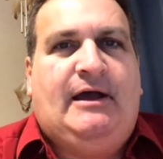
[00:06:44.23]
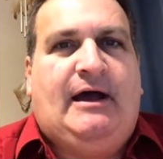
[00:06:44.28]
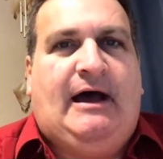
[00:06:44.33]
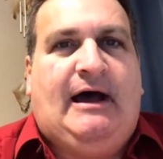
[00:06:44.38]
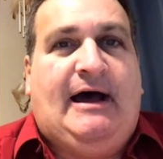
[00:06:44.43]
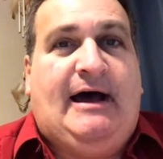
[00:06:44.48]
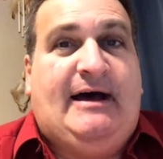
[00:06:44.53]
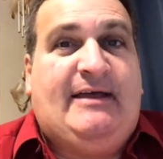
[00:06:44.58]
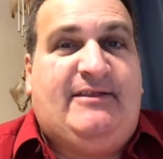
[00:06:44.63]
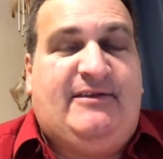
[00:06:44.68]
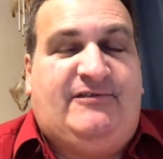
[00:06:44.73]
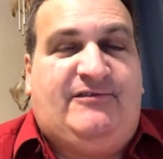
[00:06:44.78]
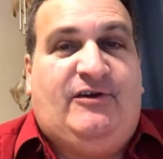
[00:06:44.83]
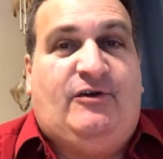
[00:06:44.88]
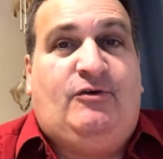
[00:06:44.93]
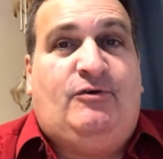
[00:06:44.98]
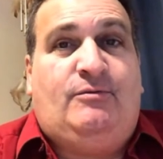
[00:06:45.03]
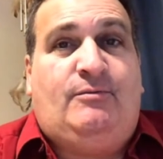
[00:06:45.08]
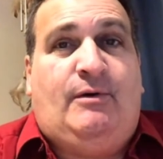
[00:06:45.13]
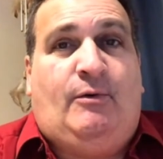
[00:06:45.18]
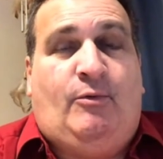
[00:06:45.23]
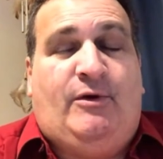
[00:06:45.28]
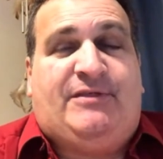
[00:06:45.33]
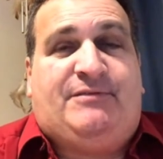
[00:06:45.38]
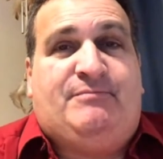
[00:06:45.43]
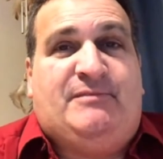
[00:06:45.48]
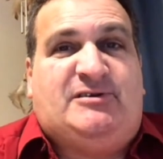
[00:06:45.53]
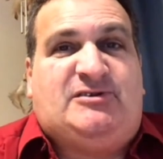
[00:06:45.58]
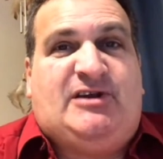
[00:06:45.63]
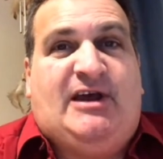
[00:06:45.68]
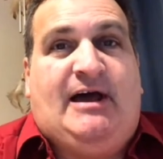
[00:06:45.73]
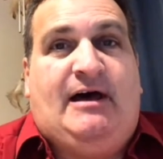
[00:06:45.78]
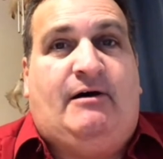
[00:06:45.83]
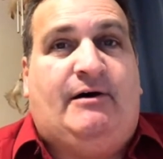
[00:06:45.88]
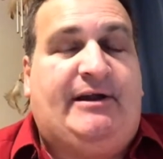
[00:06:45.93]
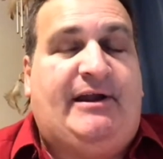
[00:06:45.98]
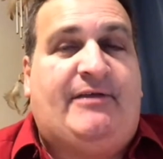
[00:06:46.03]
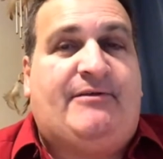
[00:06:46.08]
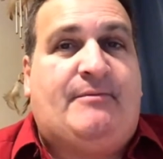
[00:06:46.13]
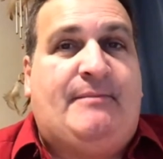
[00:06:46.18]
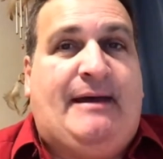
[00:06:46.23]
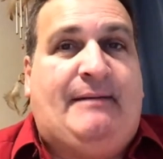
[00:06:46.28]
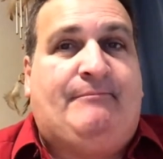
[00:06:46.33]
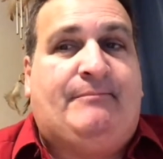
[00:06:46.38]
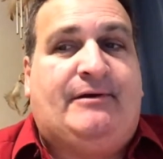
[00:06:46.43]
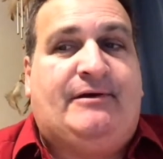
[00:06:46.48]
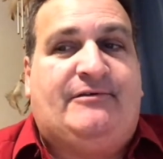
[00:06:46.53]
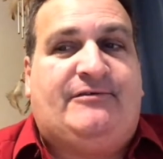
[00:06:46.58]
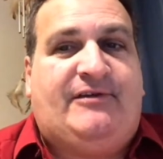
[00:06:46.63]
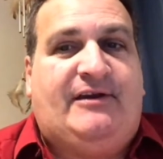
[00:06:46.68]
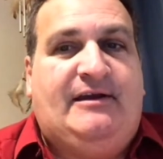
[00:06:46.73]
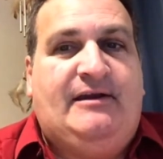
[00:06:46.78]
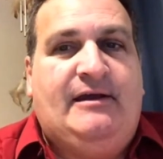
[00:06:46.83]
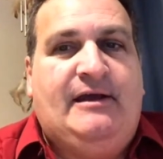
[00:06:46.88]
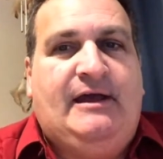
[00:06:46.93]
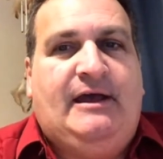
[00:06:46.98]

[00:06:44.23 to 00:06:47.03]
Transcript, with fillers: uh, the Zoom with Michelle and other members, and